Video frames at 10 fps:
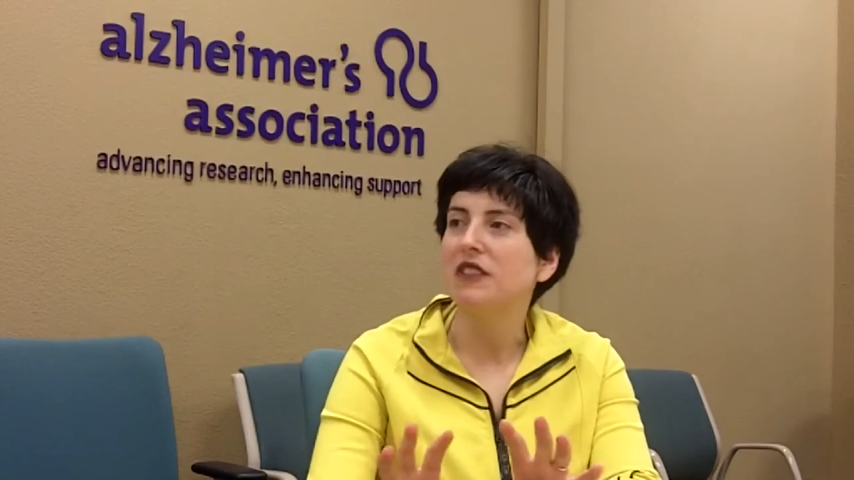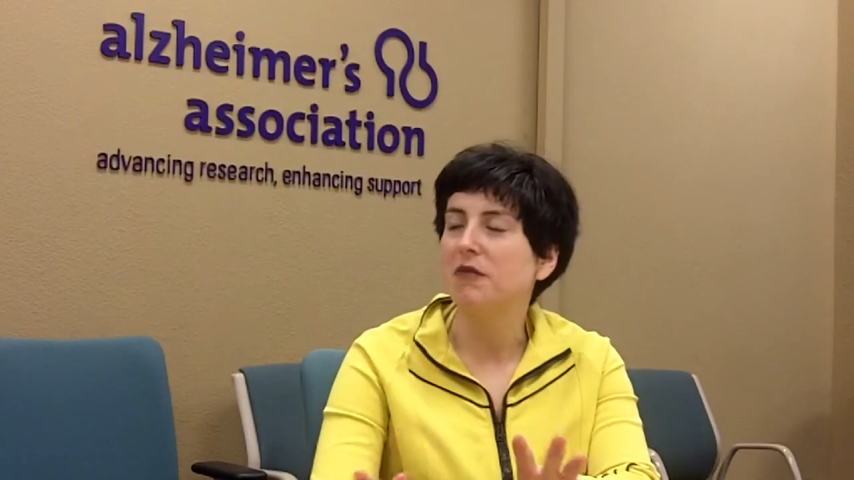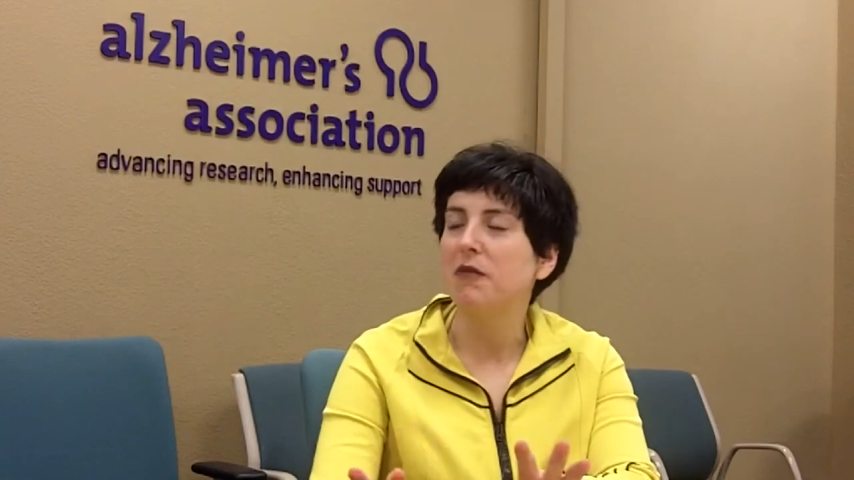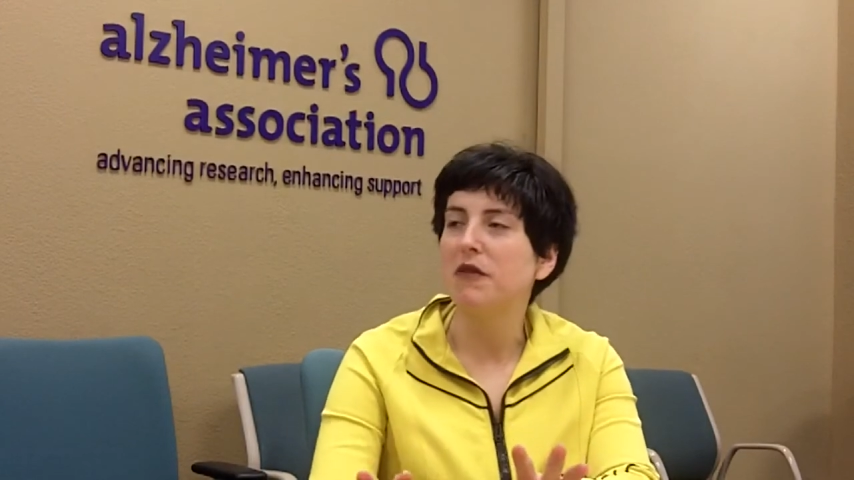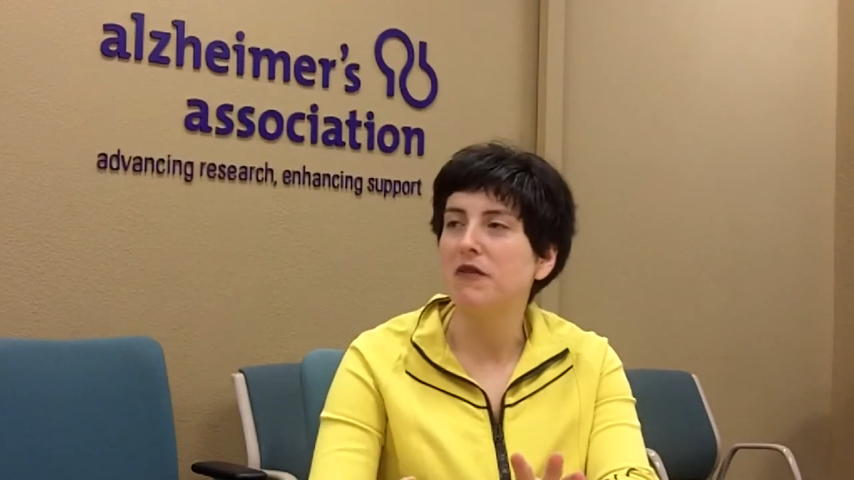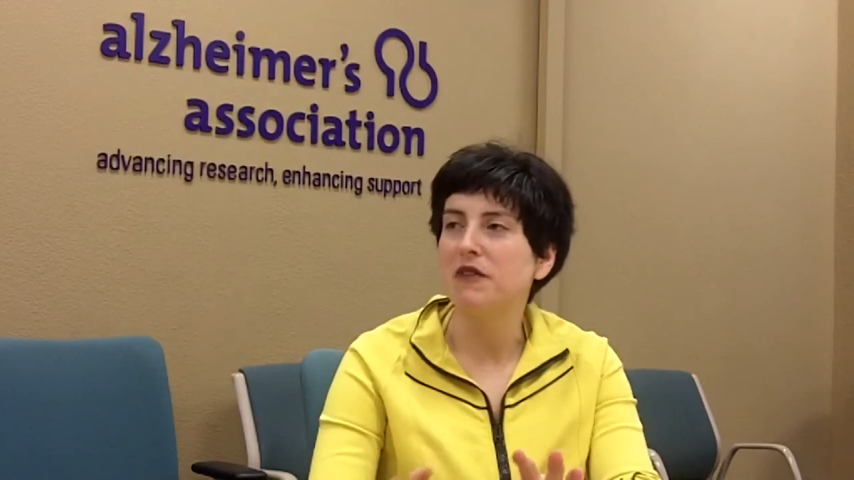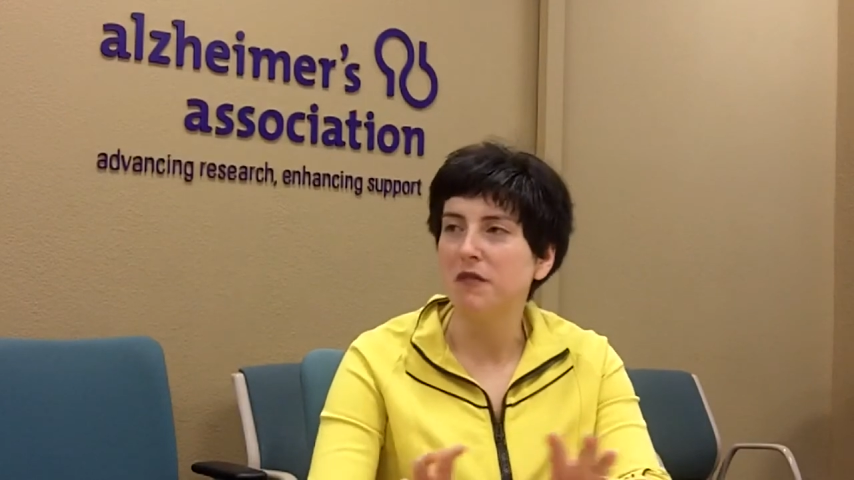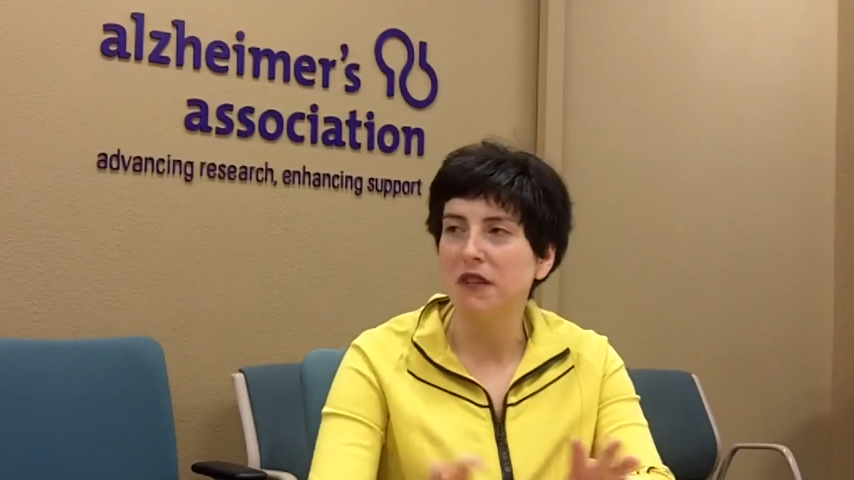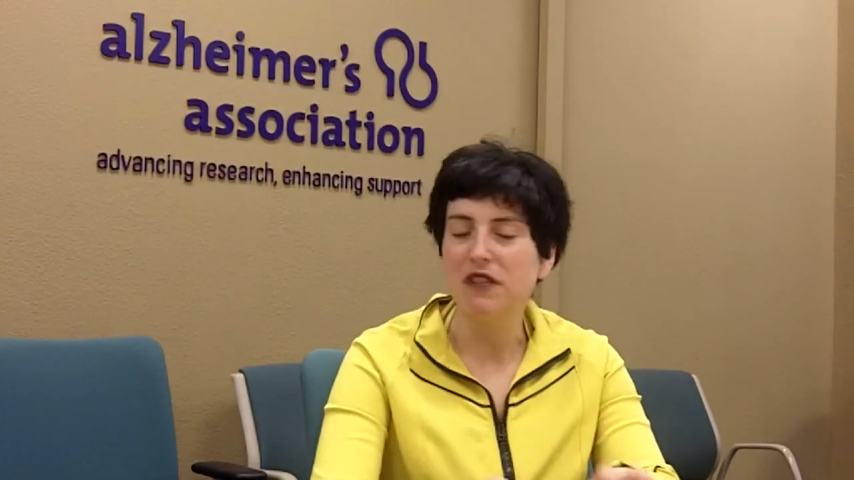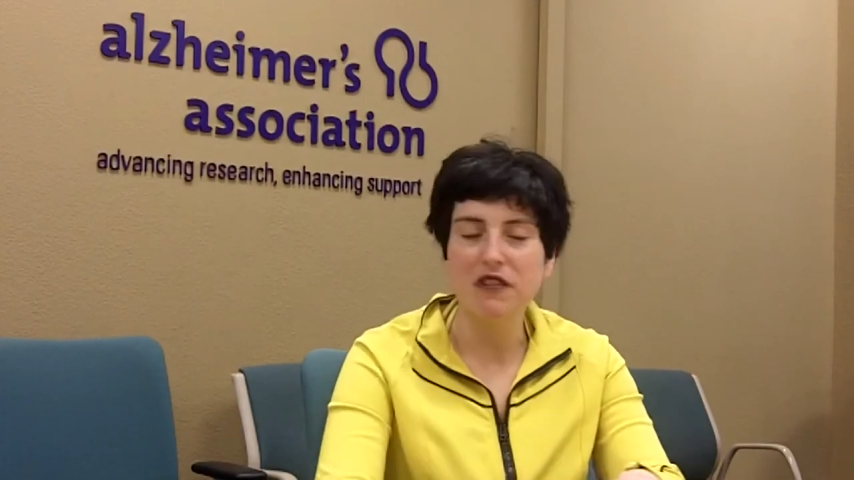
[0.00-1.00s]
exposed,
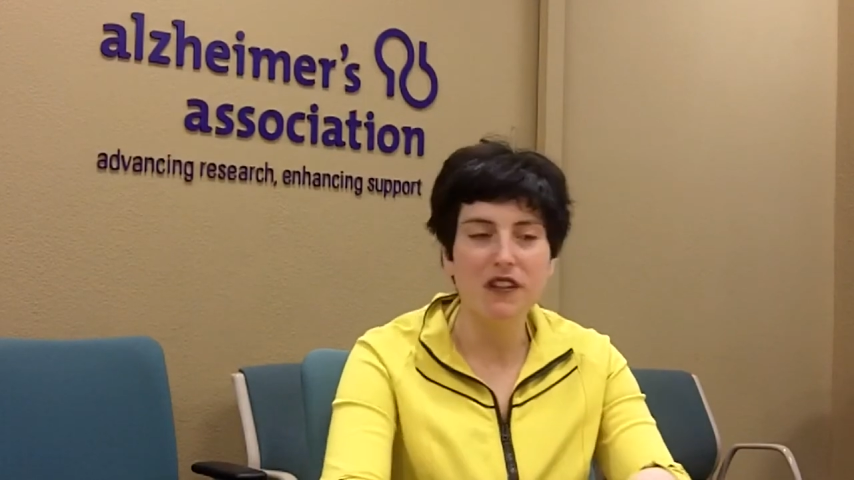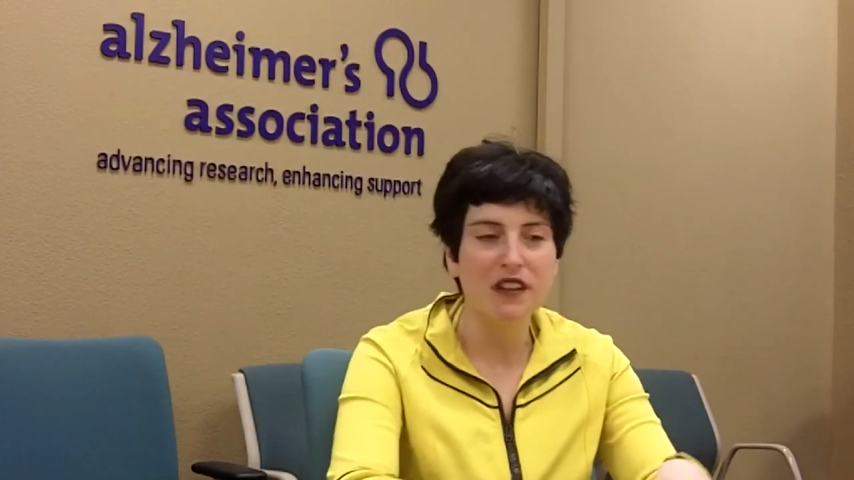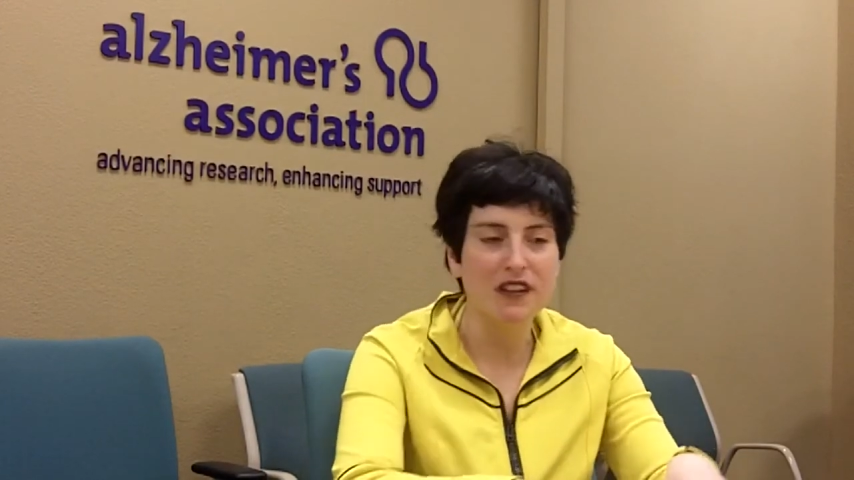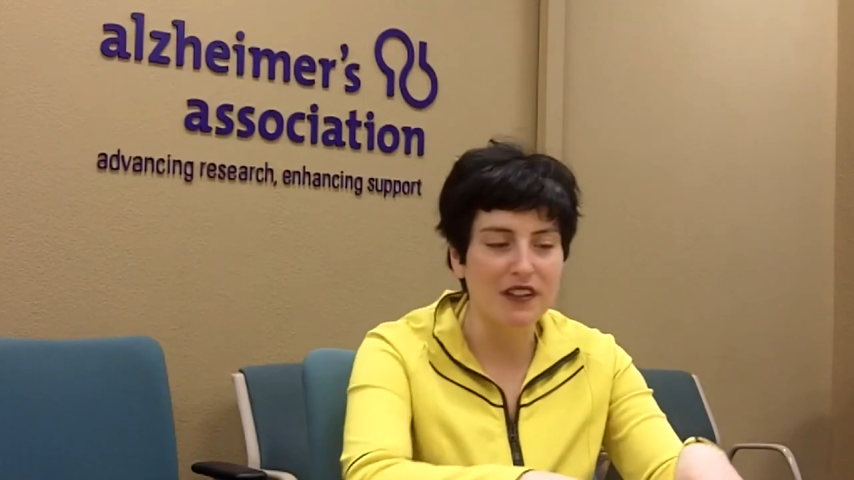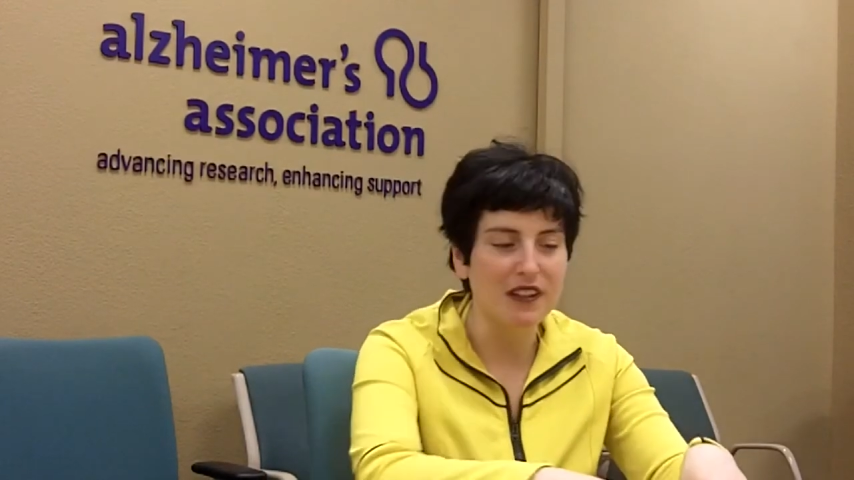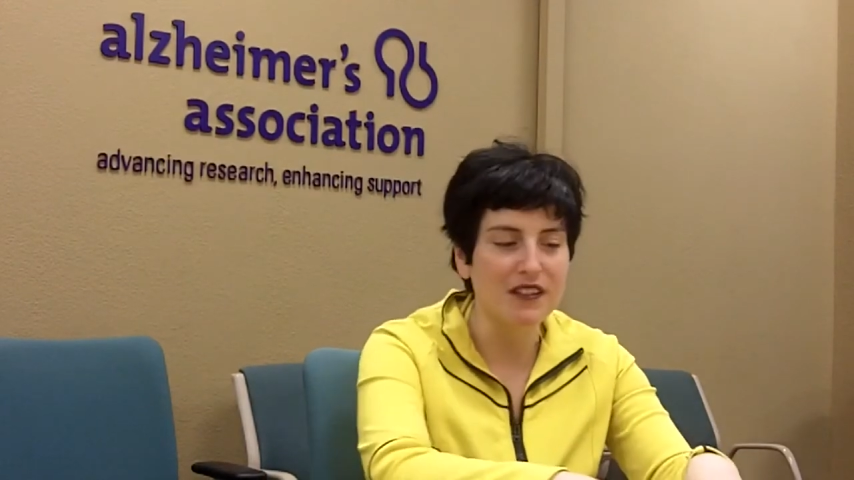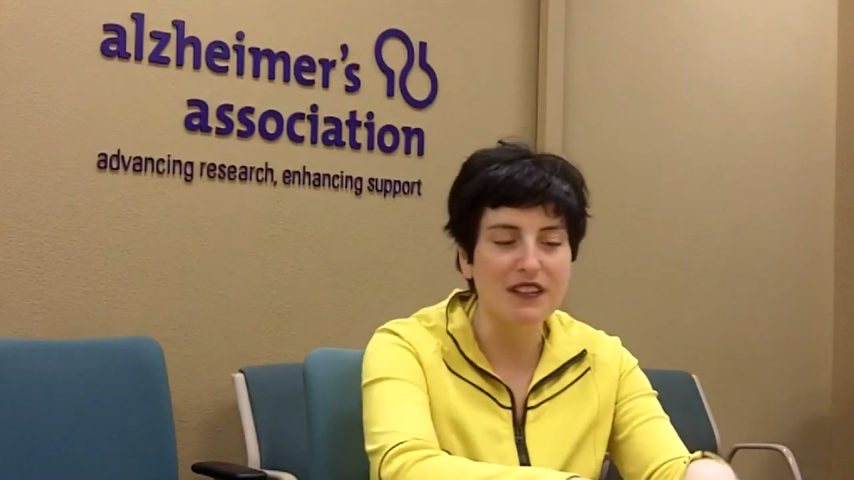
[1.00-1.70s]
especially